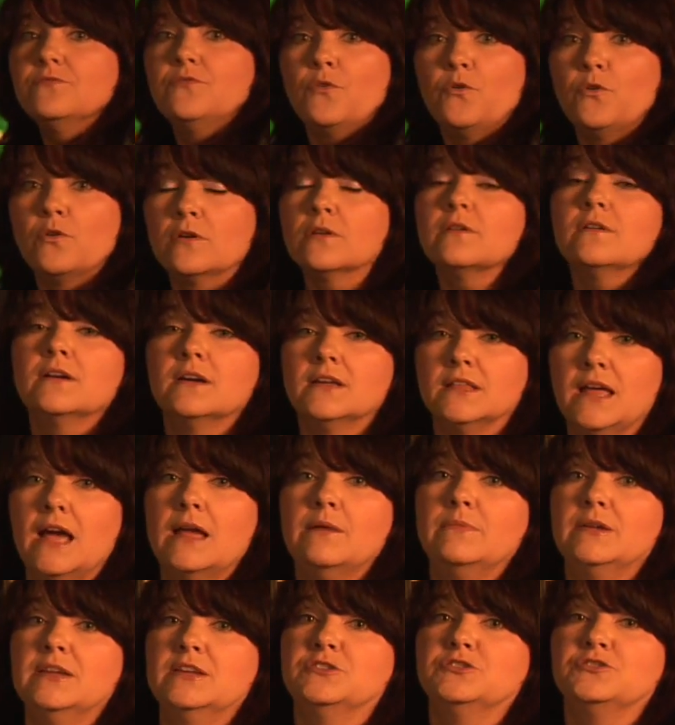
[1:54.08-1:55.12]
for
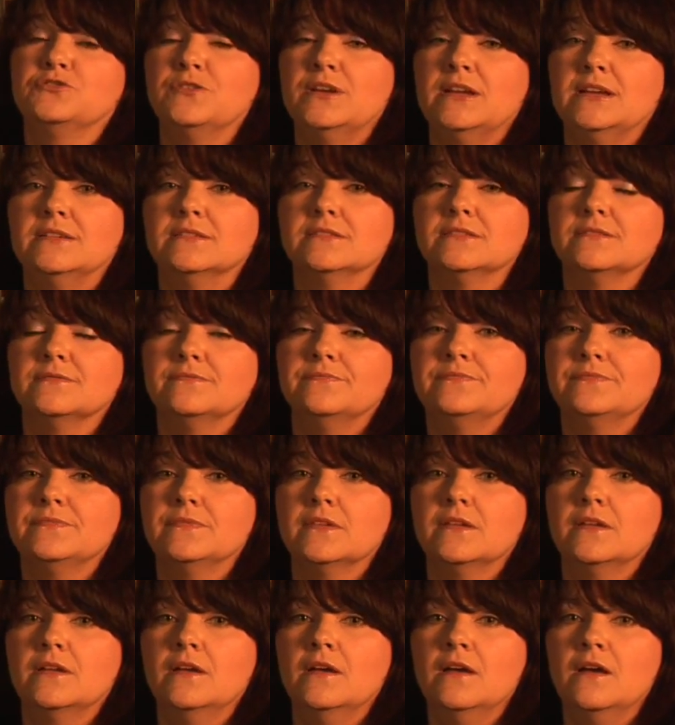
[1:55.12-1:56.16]
climbing in trees.
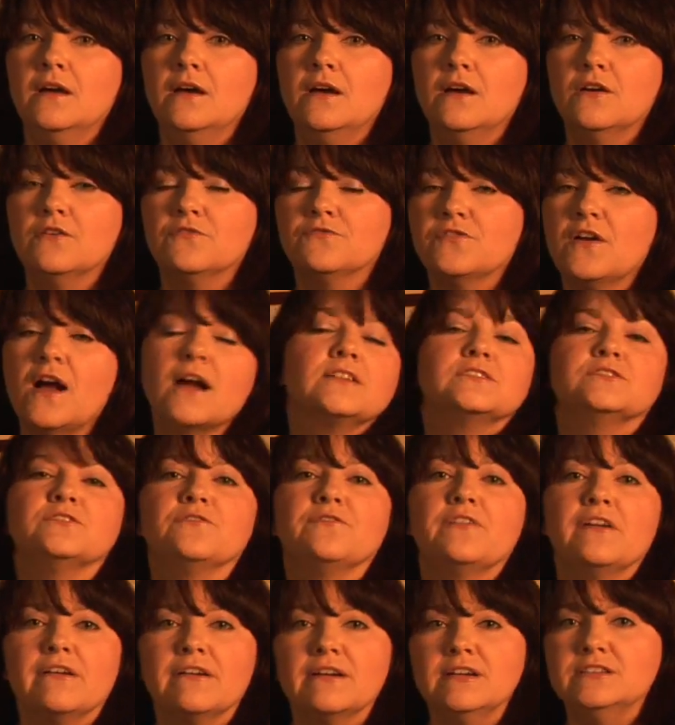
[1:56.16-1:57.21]
Frogs are
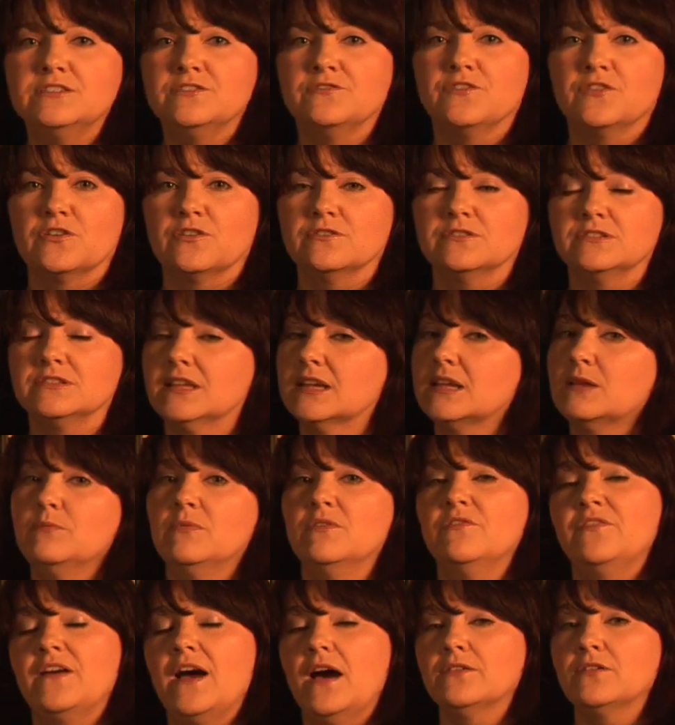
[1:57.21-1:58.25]
very diverse. They can
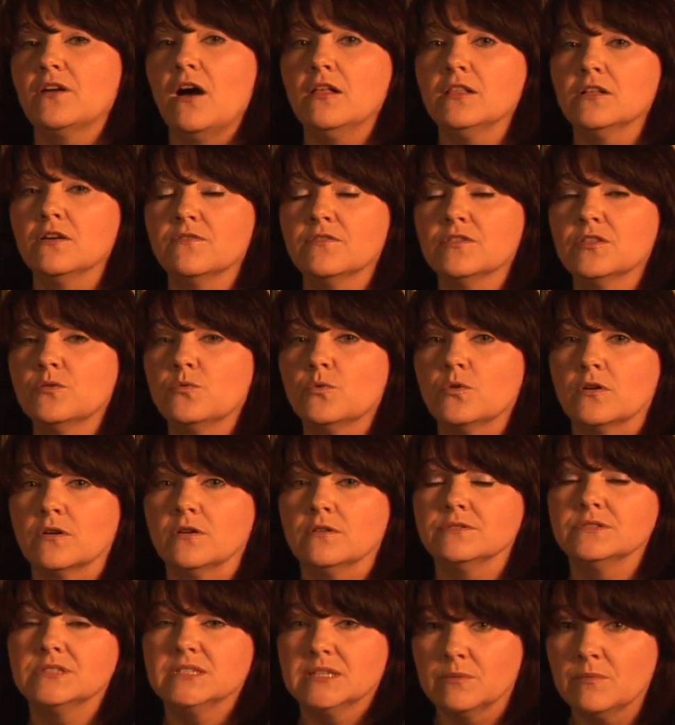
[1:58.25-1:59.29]
be found all over the
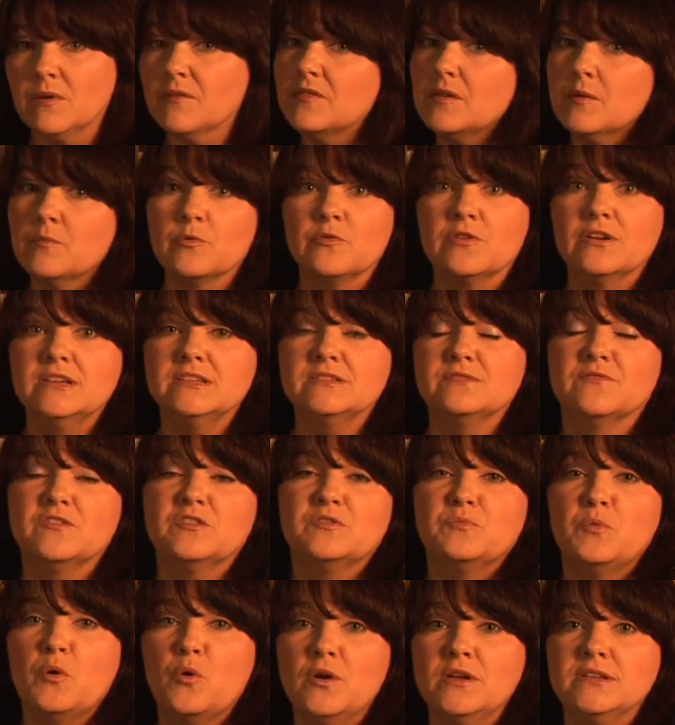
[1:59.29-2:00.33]
world. Some of them are
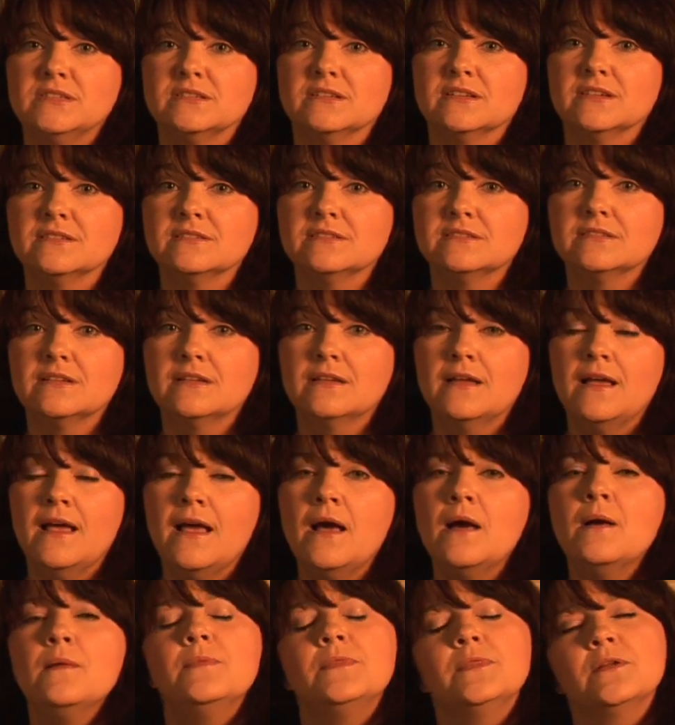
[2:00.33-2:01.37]
even poisonous.
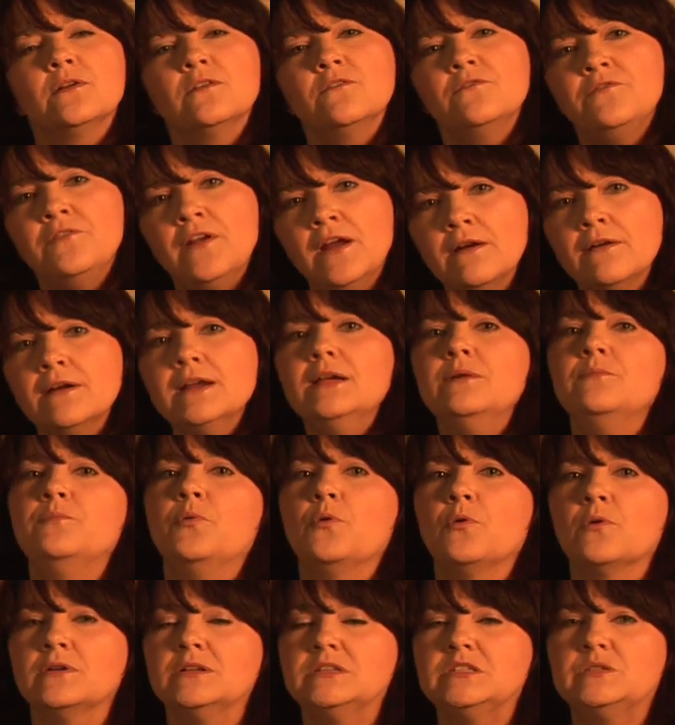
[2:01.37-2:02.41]
They're a very
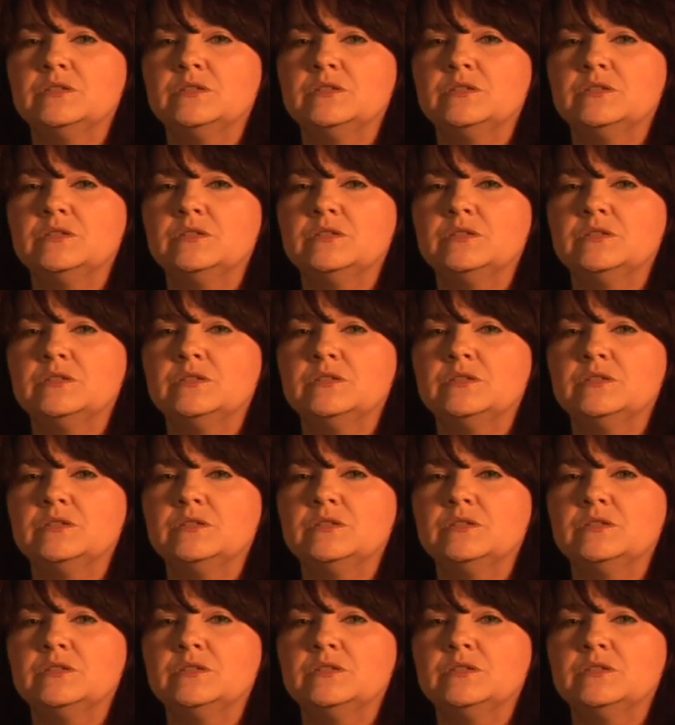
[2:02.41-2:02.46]
important